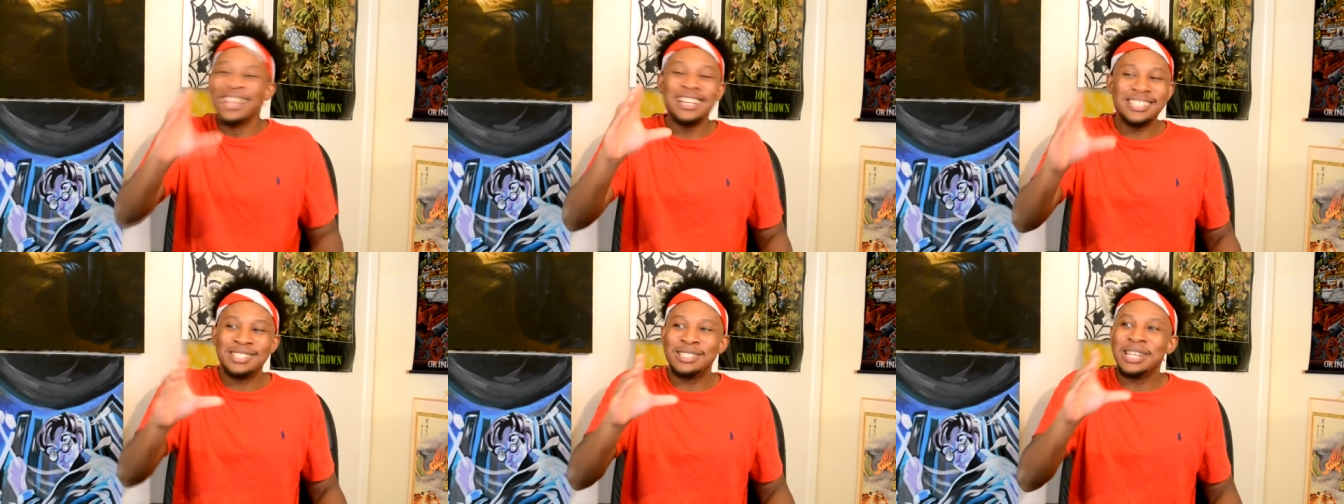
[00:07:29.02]

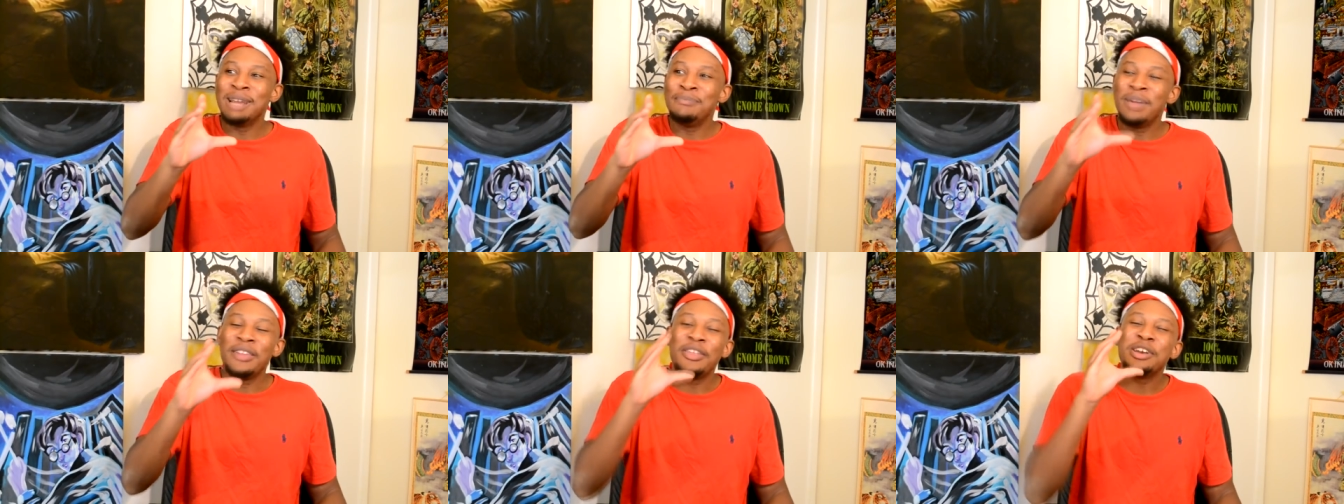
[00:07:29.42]
this
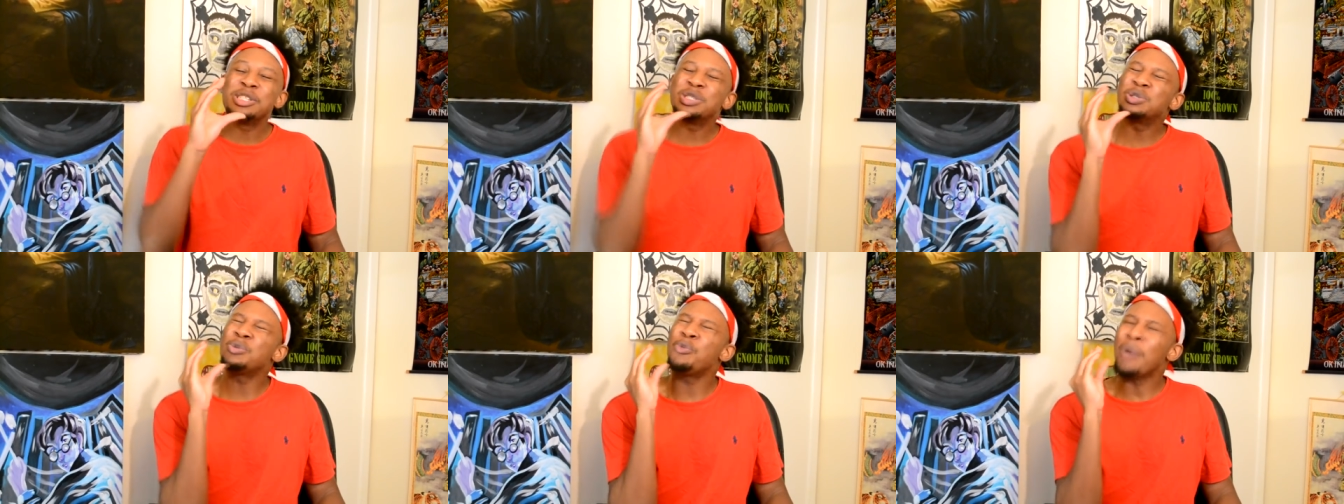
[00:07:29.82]
should be the
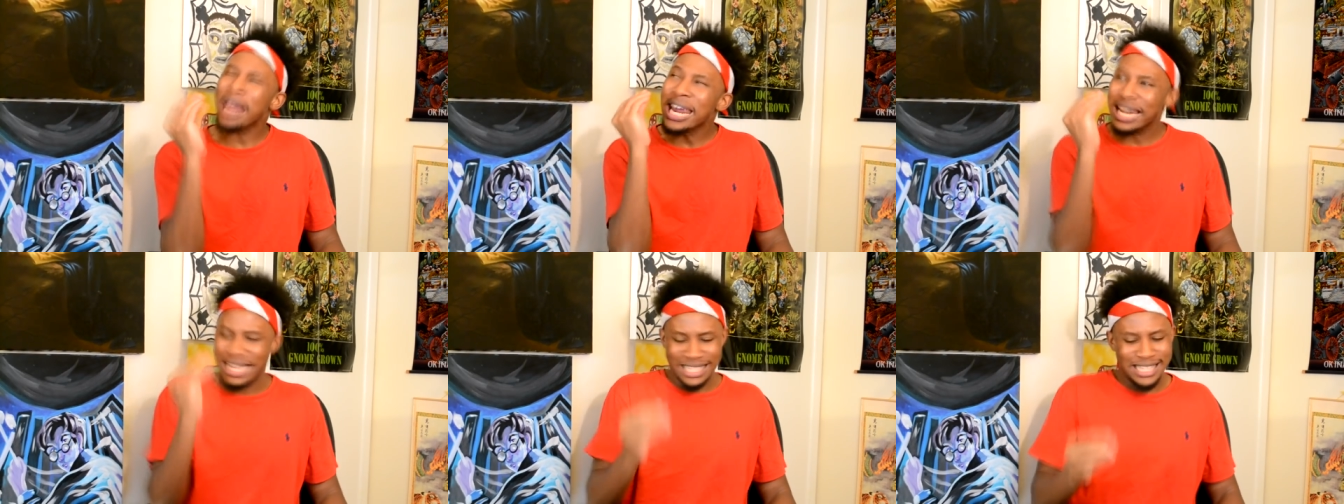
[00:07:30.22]

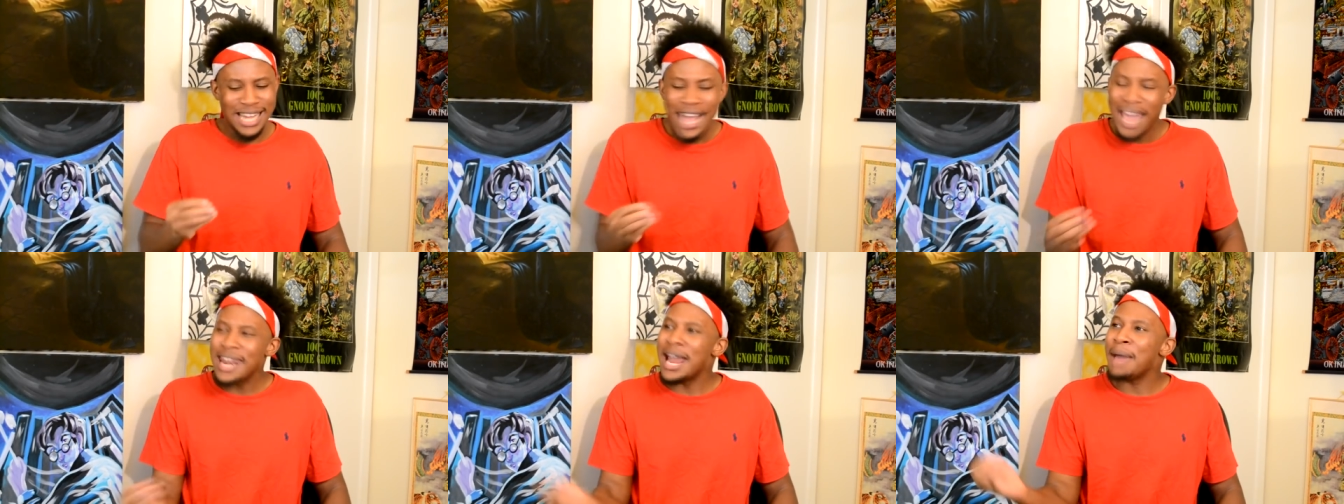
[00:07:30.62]

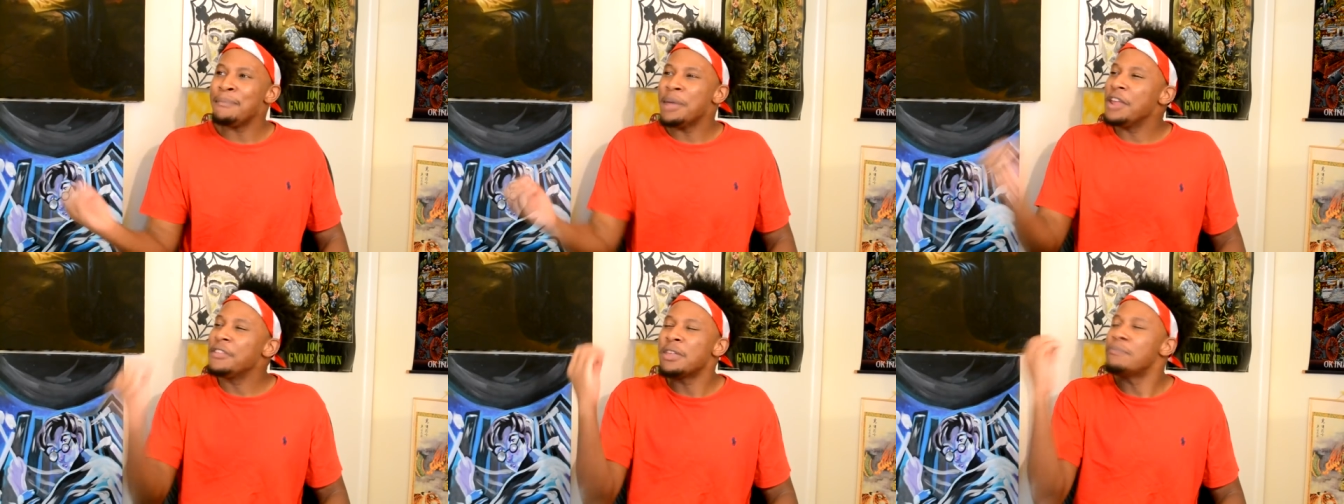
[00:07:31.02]
sweetest, and I
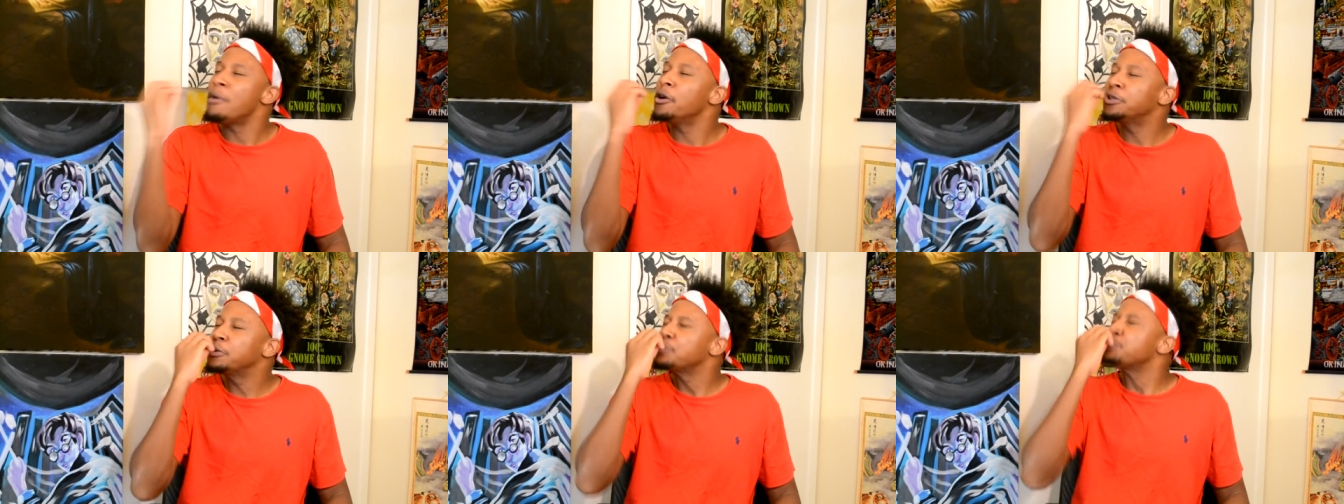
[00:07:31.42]
mean the
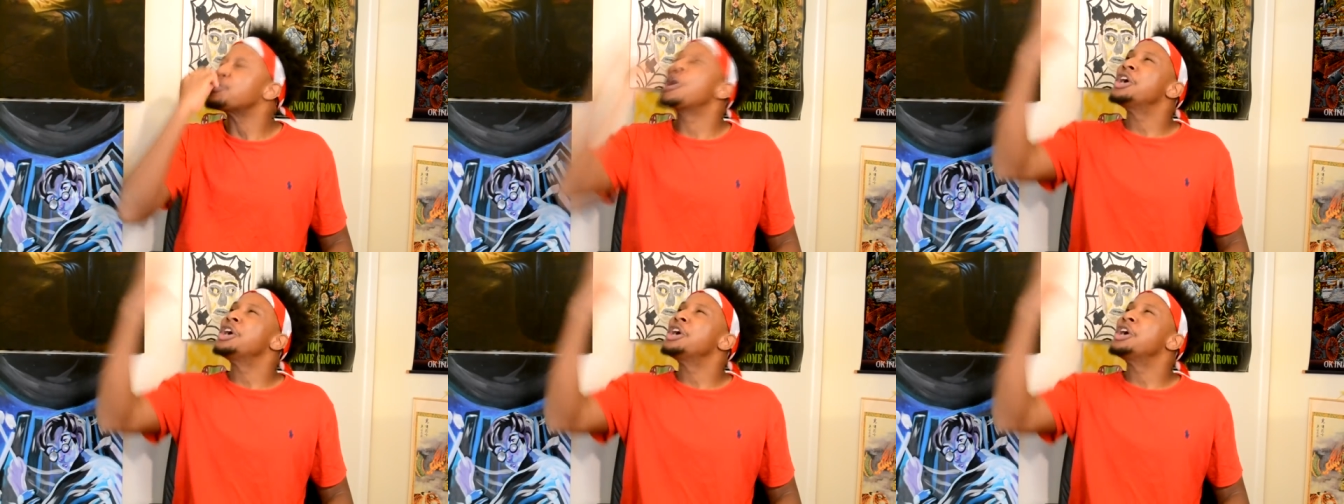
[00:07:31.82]
most